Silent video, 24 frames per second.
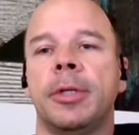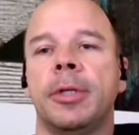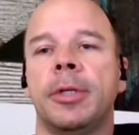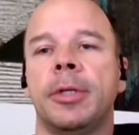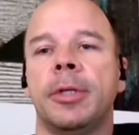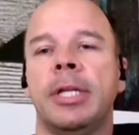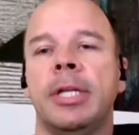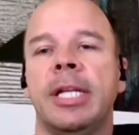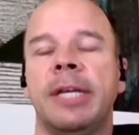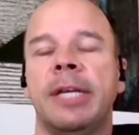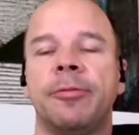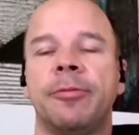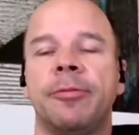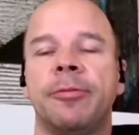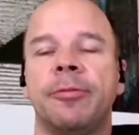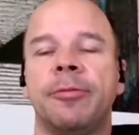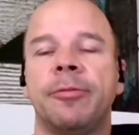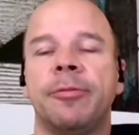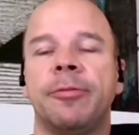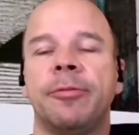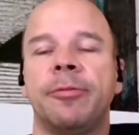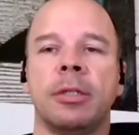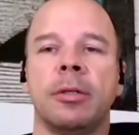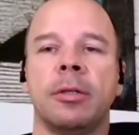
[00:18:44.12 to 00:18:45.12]

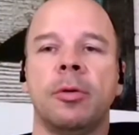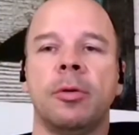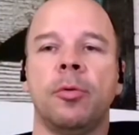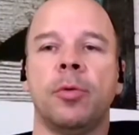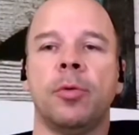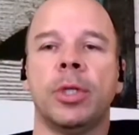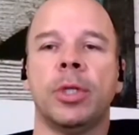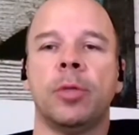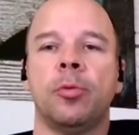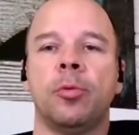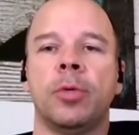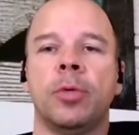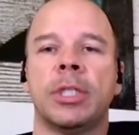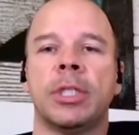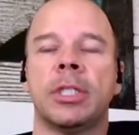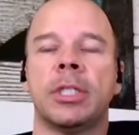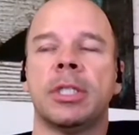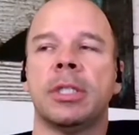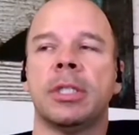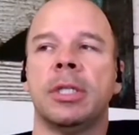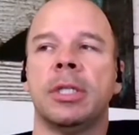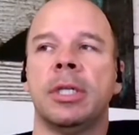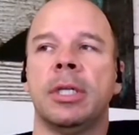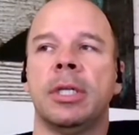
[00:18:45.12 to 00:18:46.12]
leveraging what was
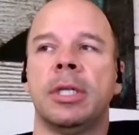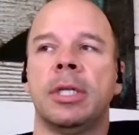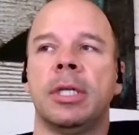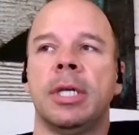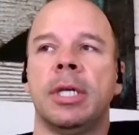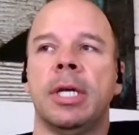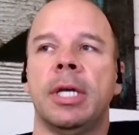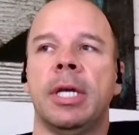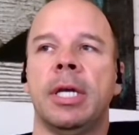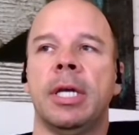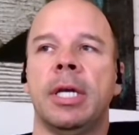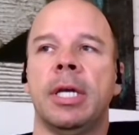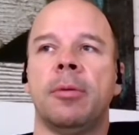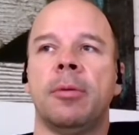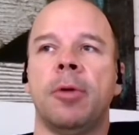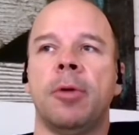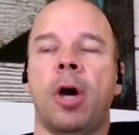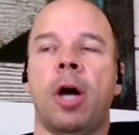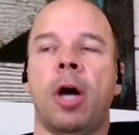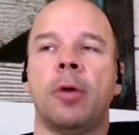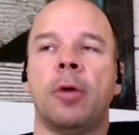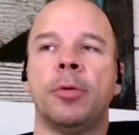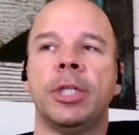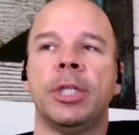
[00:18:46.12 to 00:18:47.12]

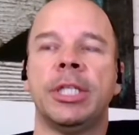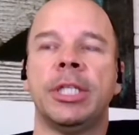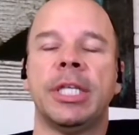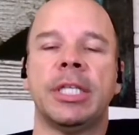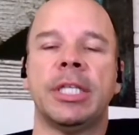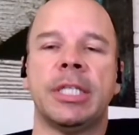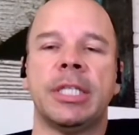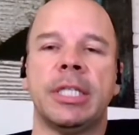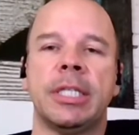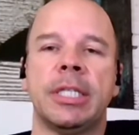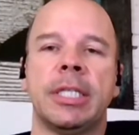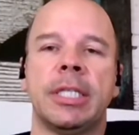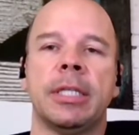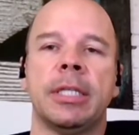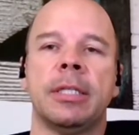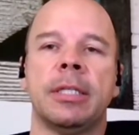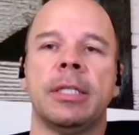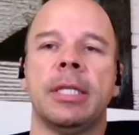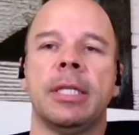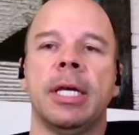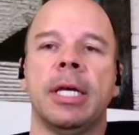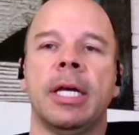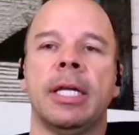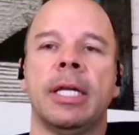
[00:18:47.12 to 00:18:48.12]
already
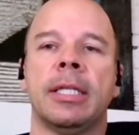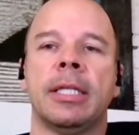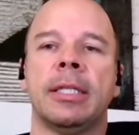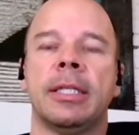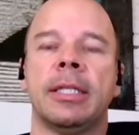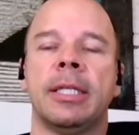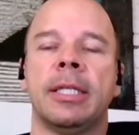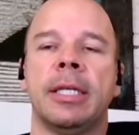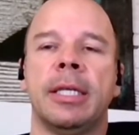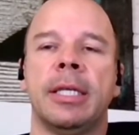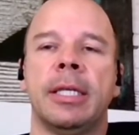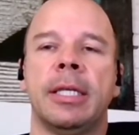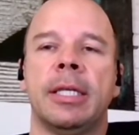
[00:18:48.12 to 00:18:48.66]
existent and